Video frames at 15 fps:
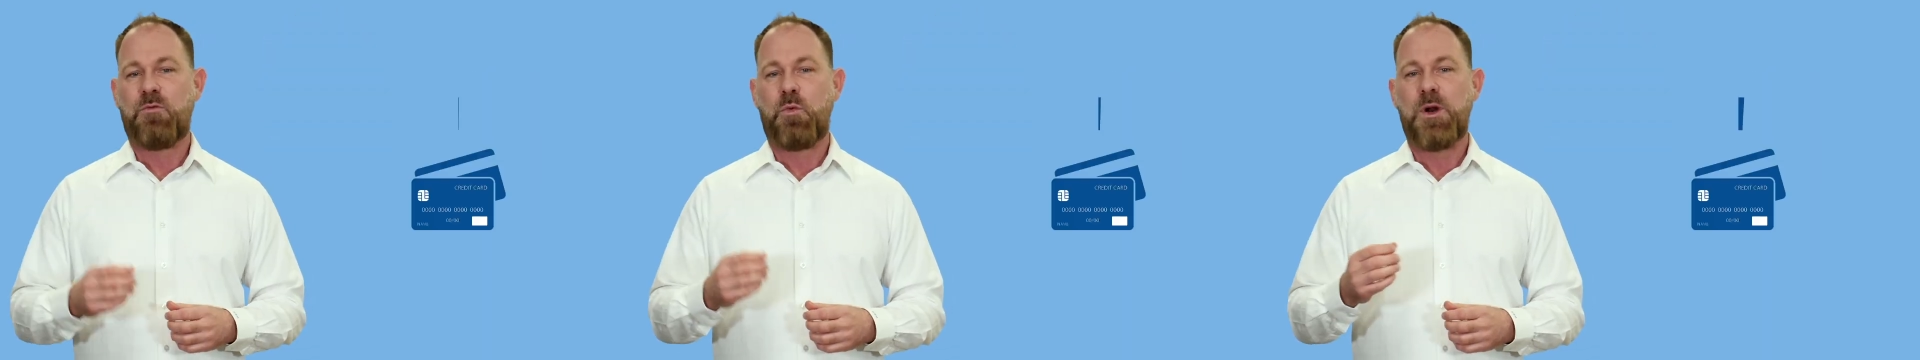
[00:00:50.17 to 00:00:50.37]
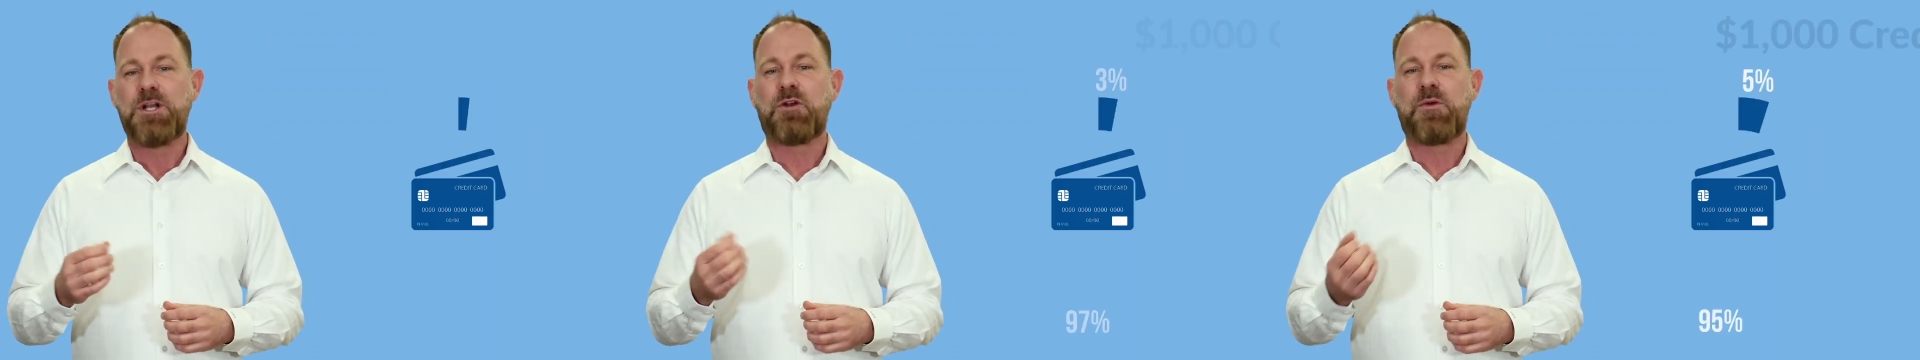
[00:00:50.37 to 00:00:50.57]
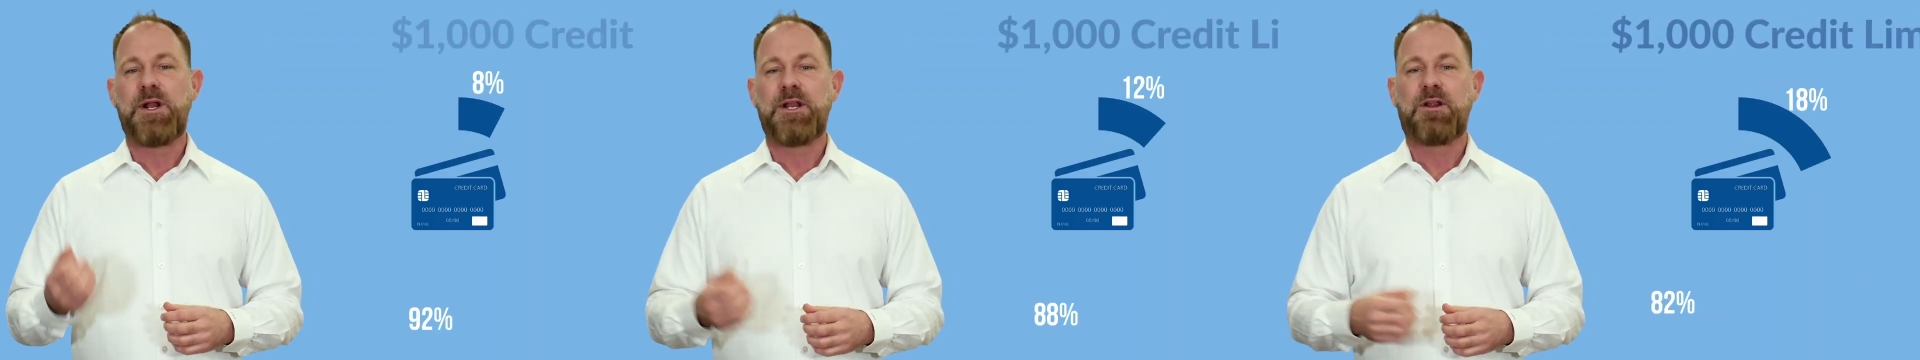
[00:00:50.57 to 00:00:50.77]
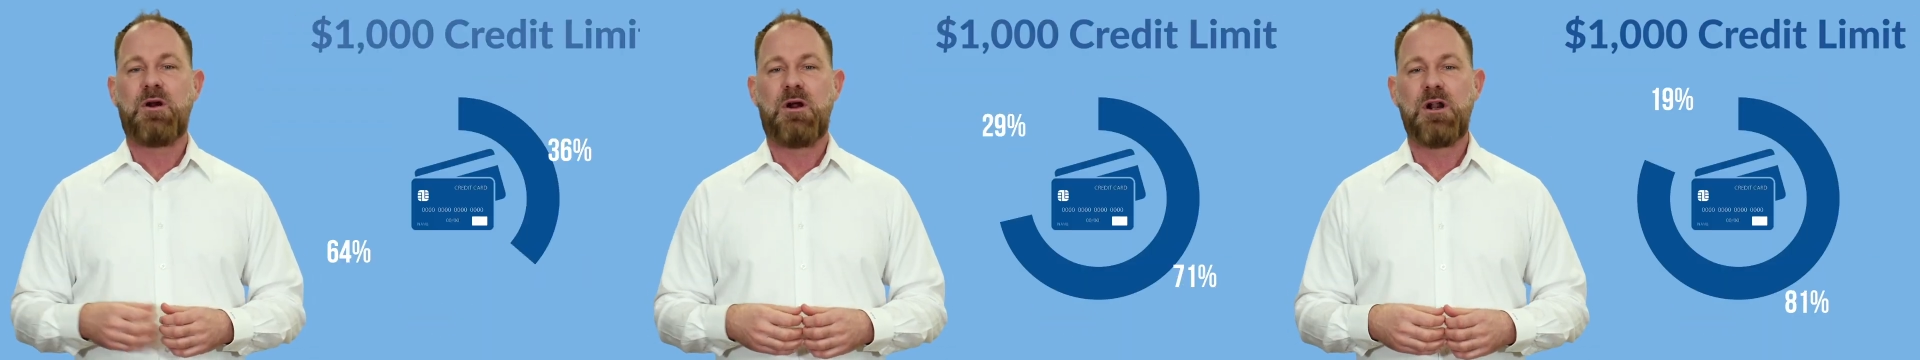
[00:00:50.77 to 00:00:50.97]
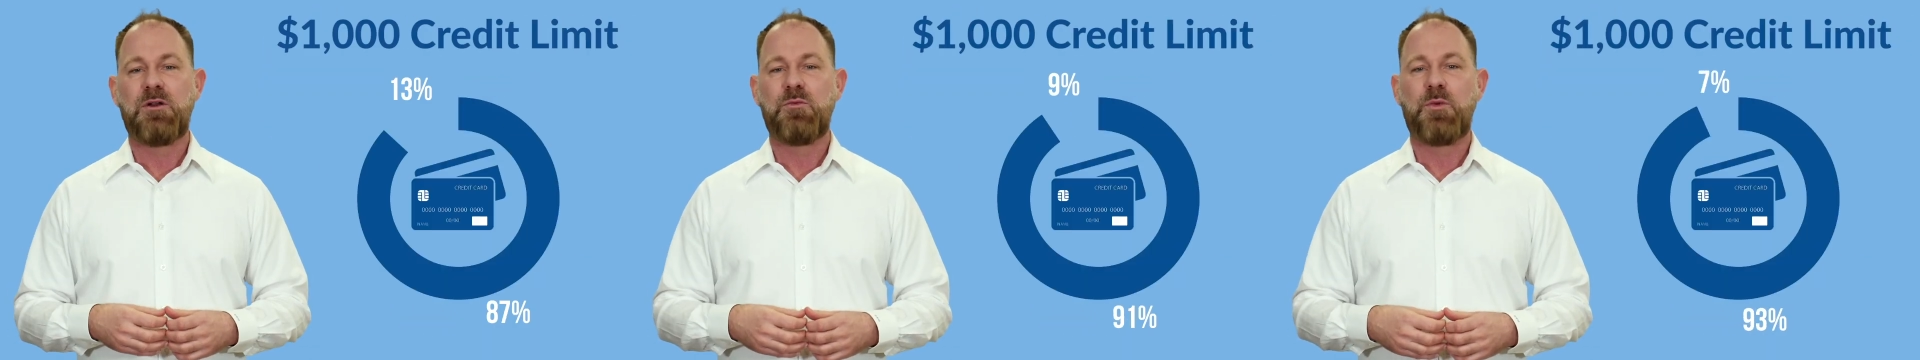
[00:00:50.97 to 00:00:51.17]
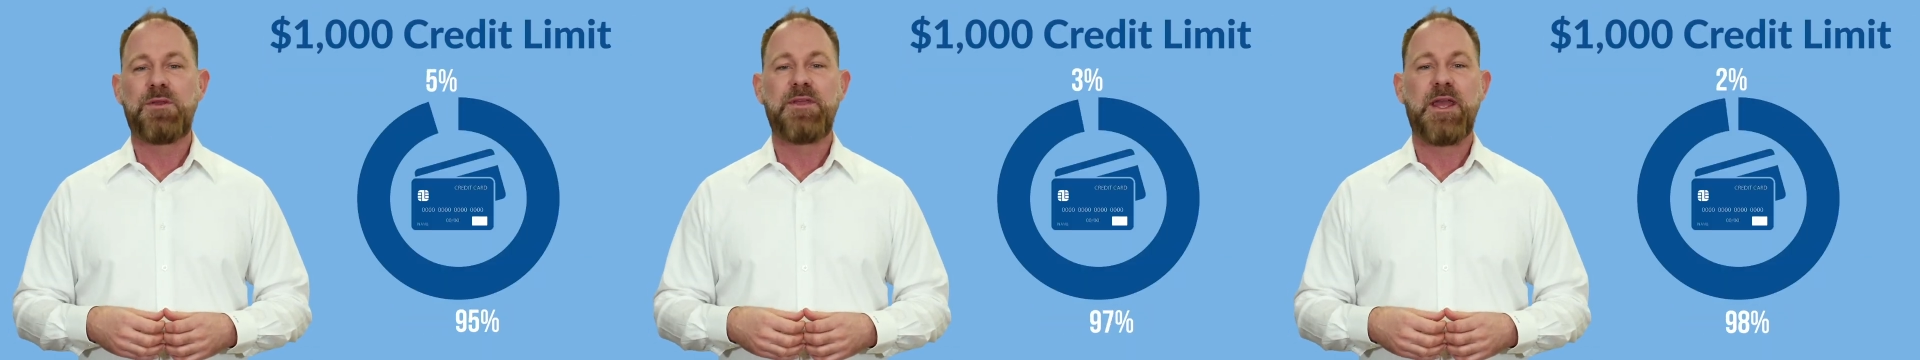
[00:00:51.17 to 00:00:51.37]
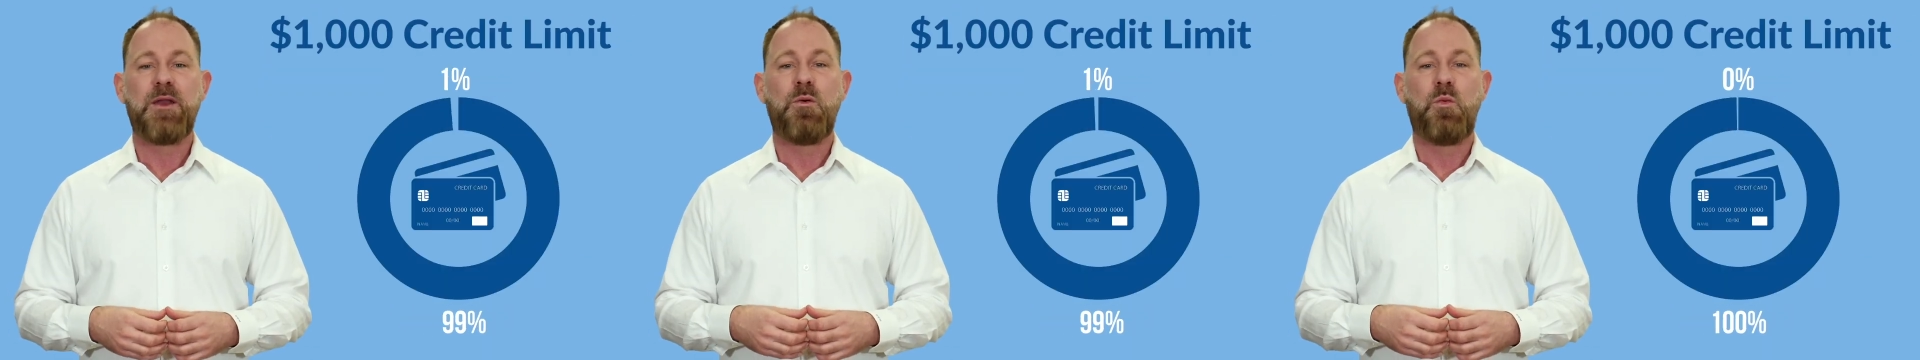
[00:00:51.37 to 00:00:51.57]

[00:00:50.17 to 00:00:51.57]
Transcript: one credit card with a